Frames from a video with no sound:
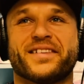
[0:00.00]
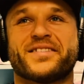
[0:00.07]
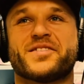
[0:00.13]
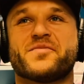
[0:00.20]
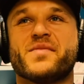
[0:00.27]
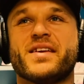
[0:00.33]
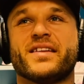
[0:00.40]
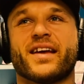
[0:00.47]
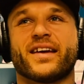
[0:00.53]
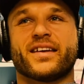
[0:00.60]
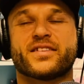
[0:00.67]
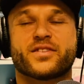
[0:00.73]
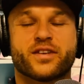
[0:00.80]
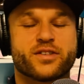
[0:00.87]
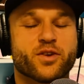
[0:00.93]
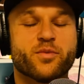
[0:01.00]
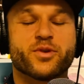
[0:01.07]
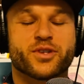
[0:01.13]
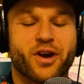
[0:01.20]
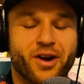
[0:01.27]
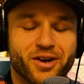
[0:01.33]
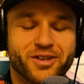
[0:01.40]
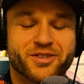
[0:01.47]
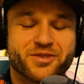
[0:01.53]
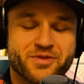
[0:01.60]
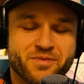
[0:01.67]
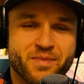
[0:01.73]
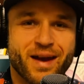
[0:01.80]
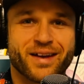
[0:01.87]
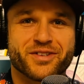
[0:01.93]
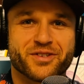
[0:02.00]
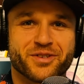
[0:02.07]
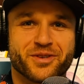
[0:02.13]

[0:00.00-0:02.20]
to me, like it's almost hard to imagine